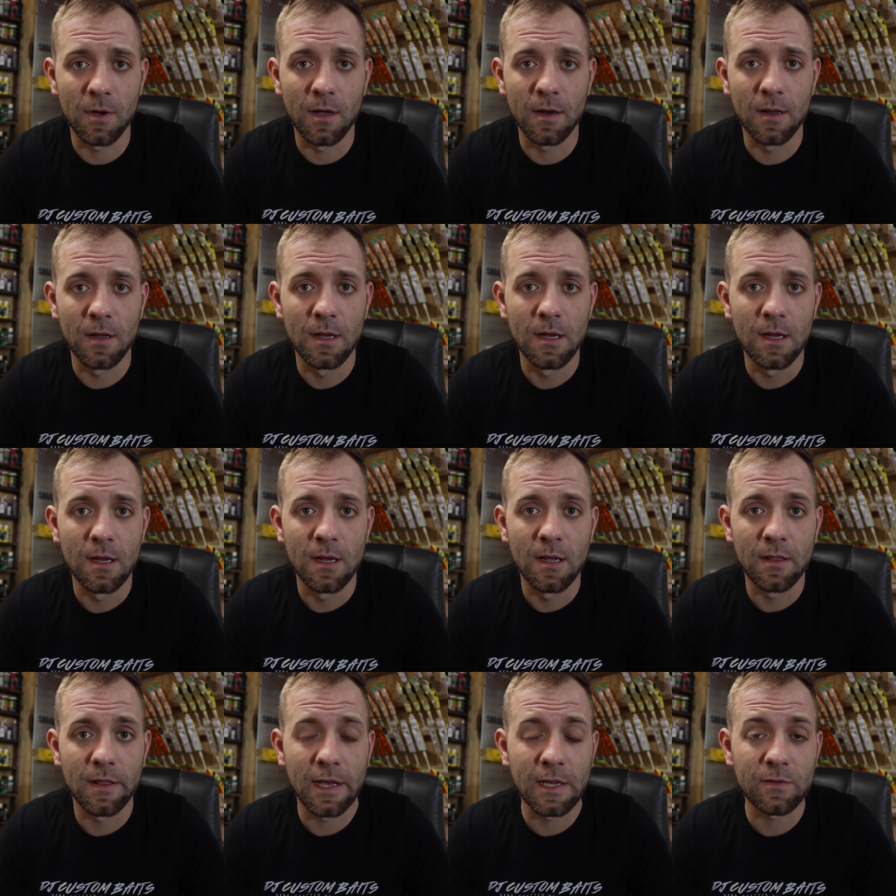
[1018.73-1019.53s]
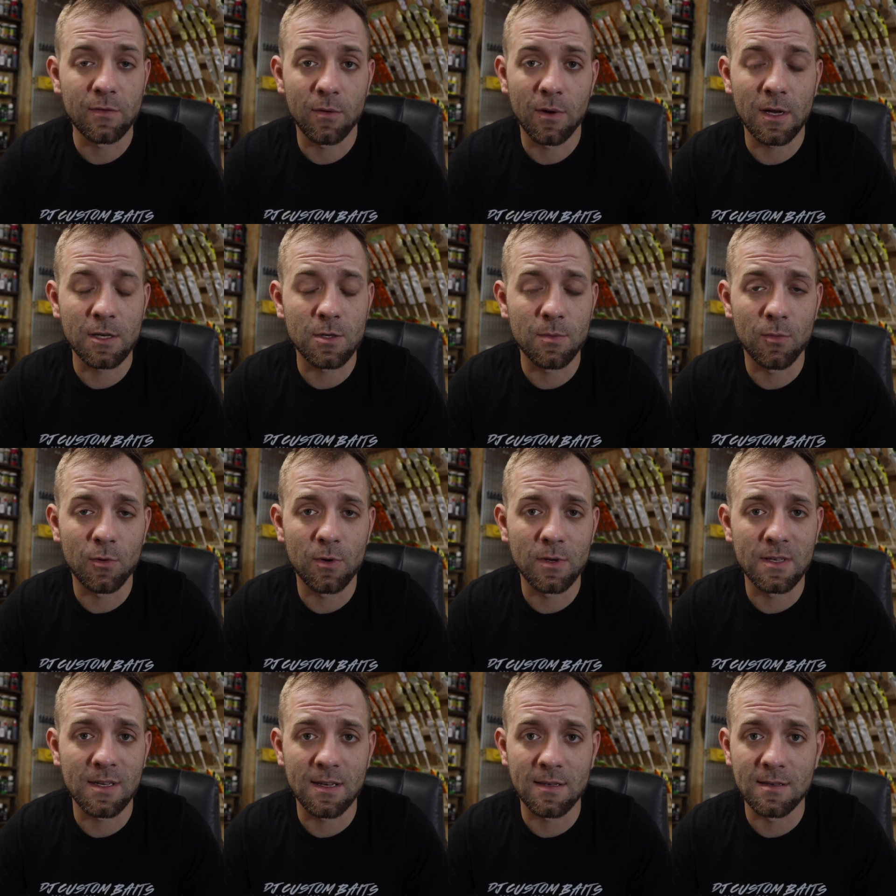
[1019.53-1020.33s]
But thanks for watching,
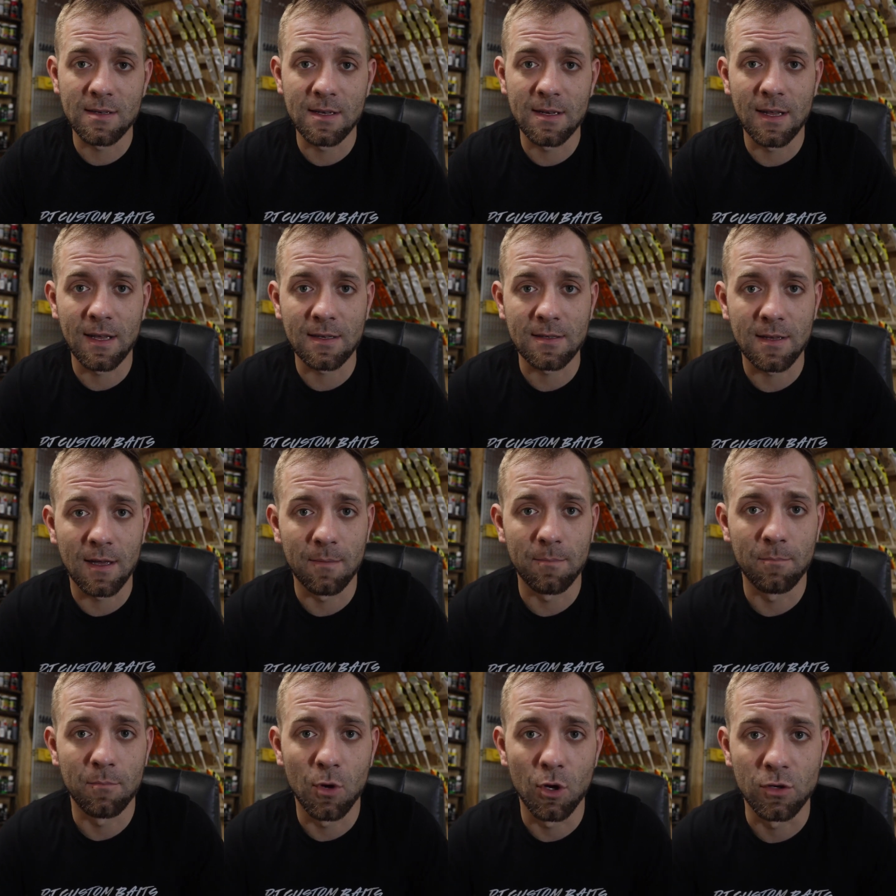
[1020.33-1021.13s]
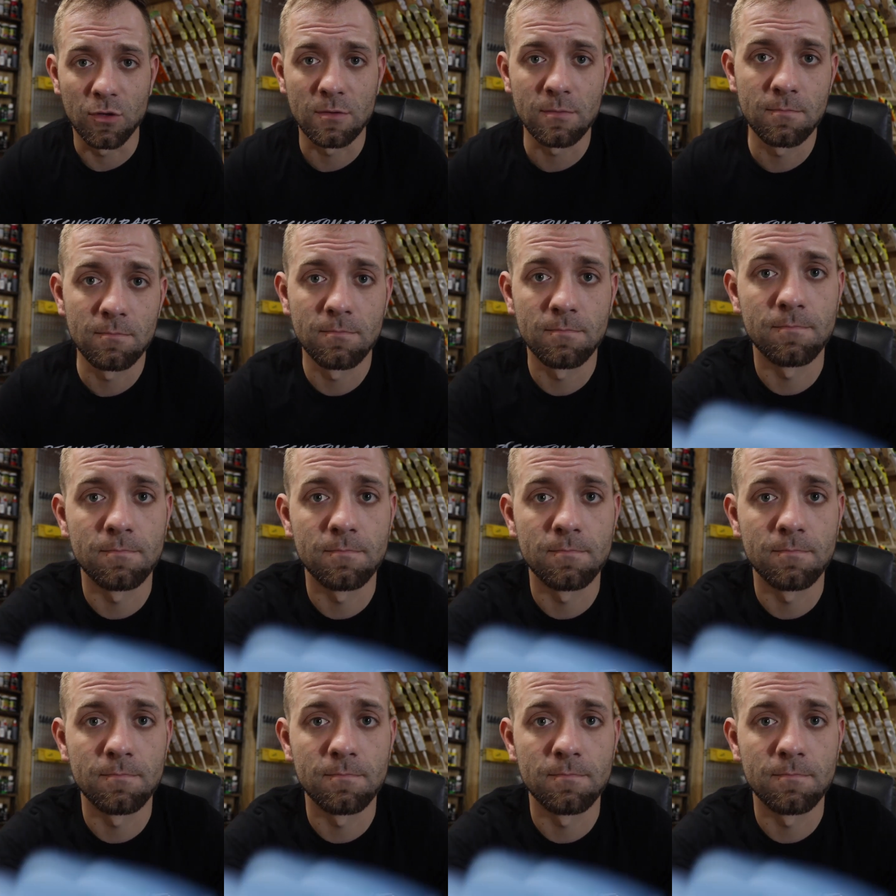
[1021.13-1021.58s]
boys, and I'll see you next time. Peace.